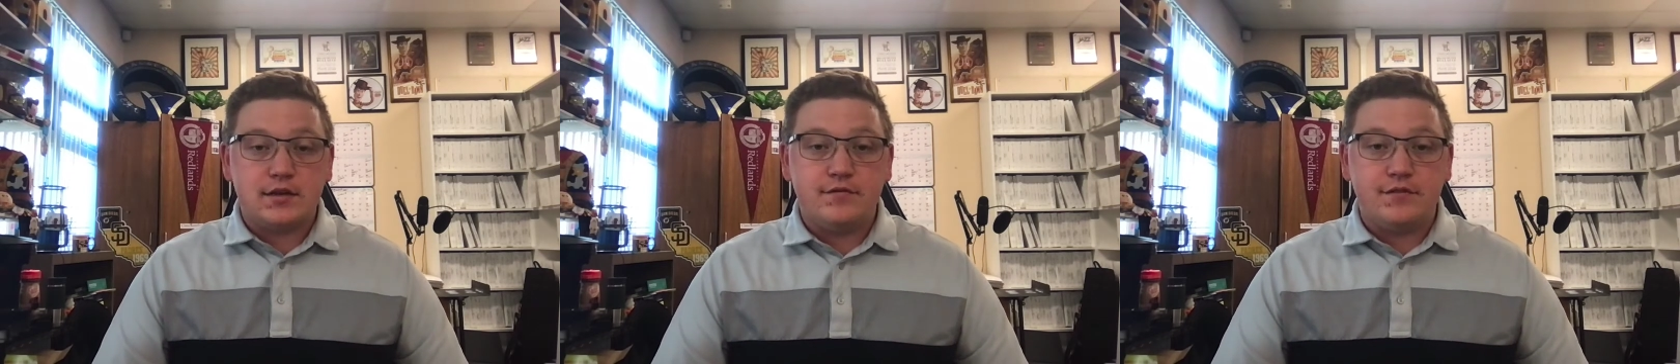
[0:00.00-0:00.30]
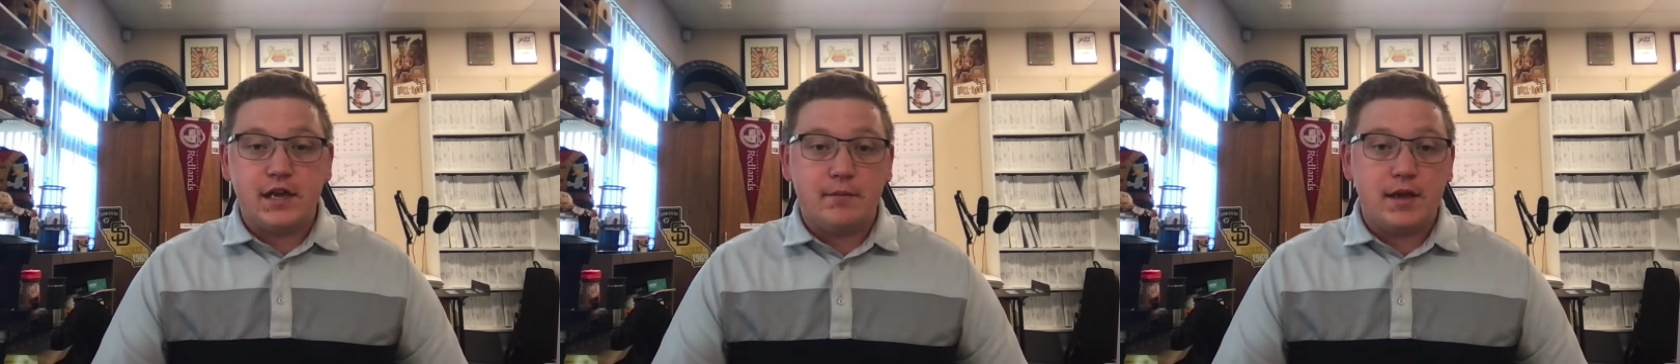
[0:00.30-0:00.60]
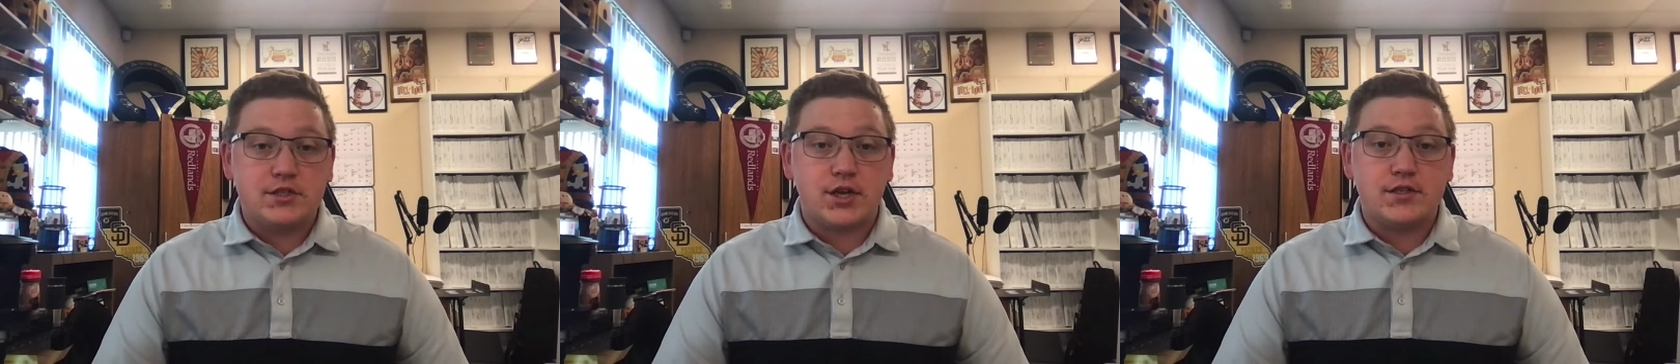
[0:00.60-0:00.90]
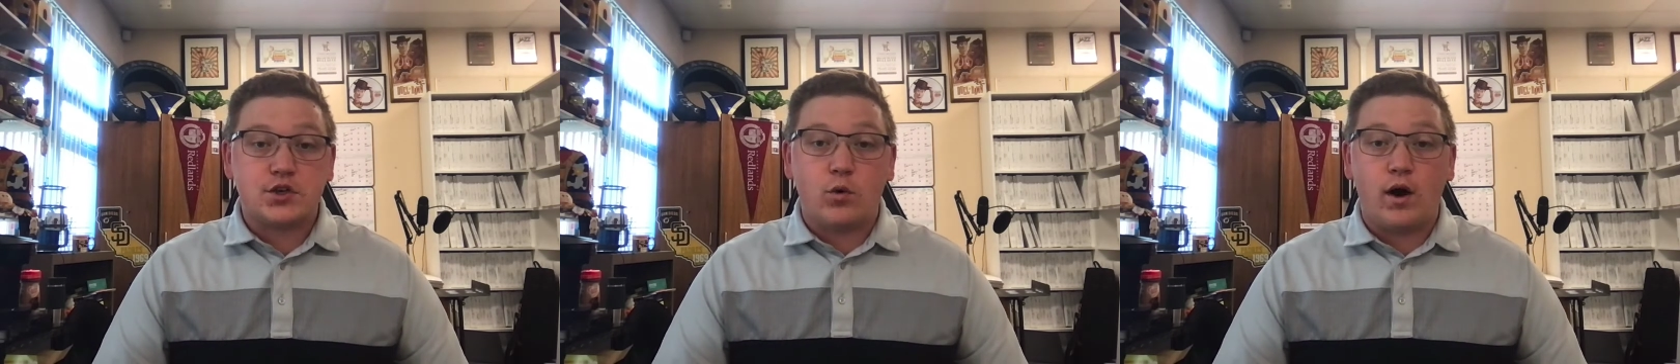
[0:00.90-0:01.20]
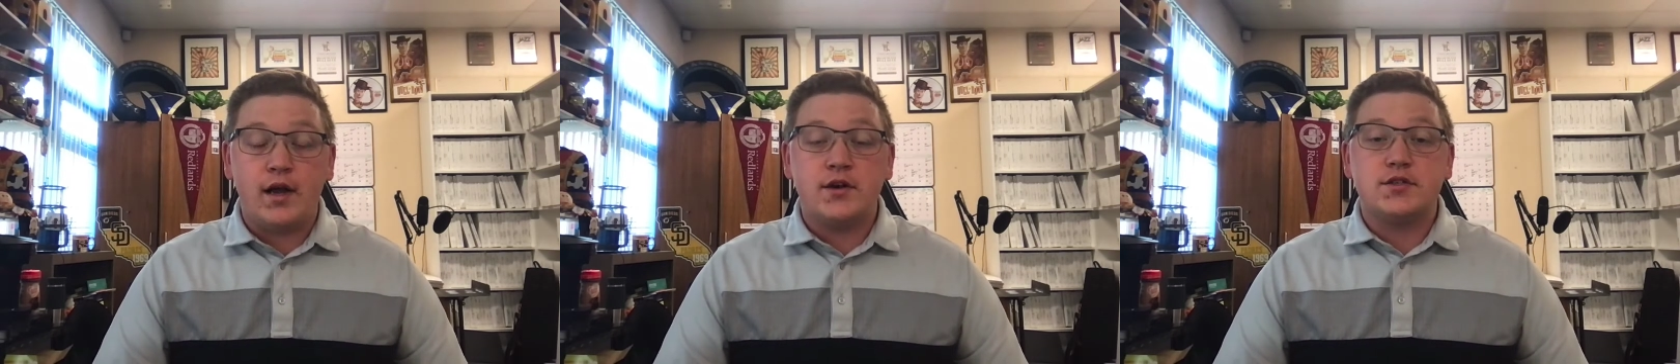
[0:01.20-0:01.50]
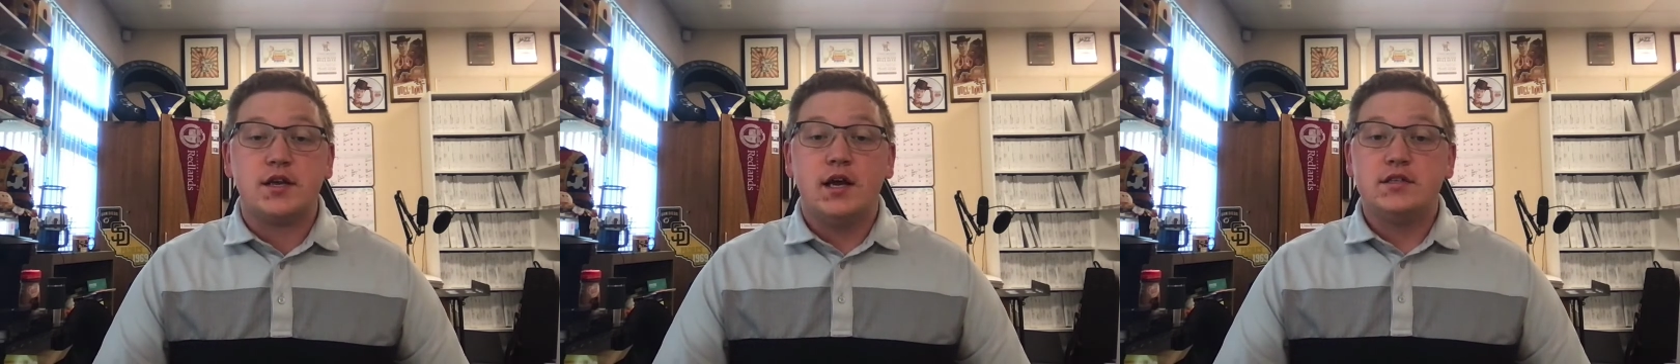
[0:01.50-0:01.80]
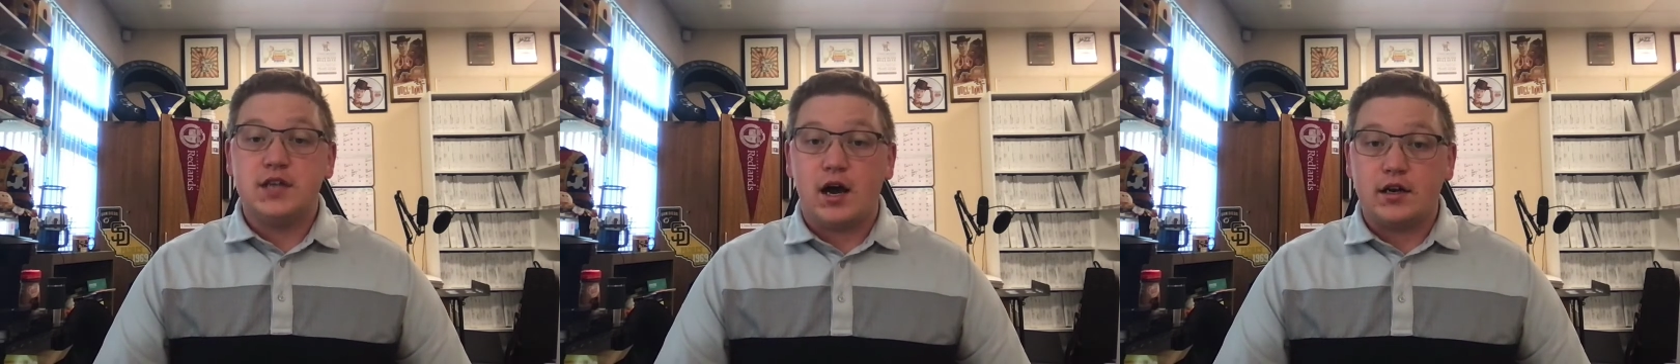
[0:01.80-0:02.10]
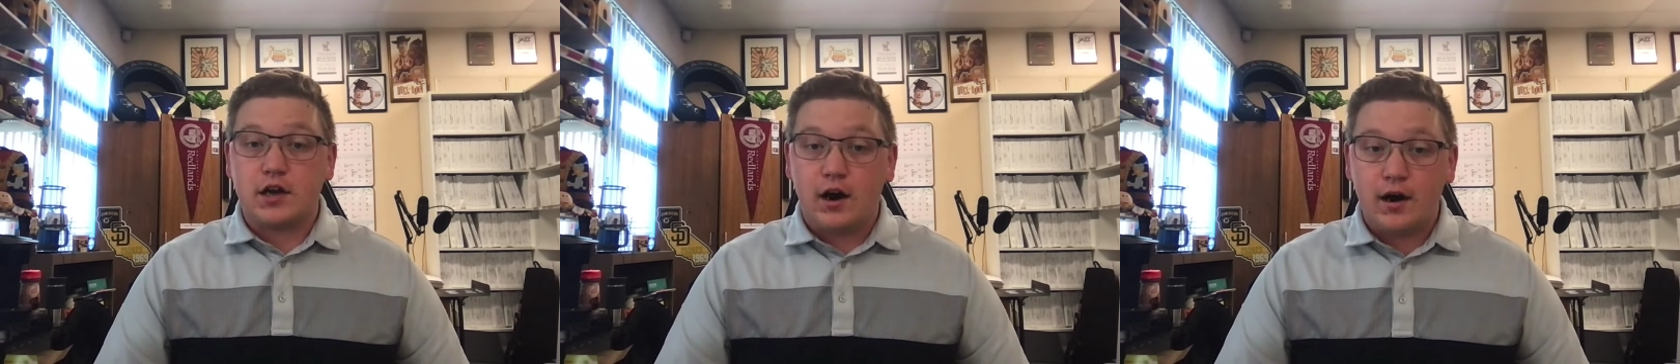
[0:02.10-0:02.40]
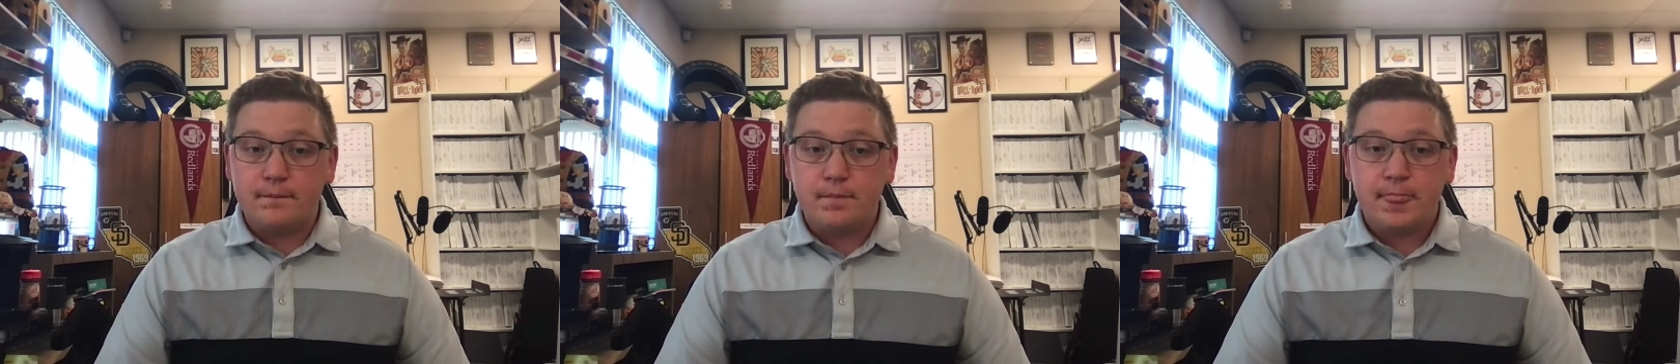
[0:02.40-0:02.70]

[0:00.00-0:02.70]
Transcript: vmhschoirs.com,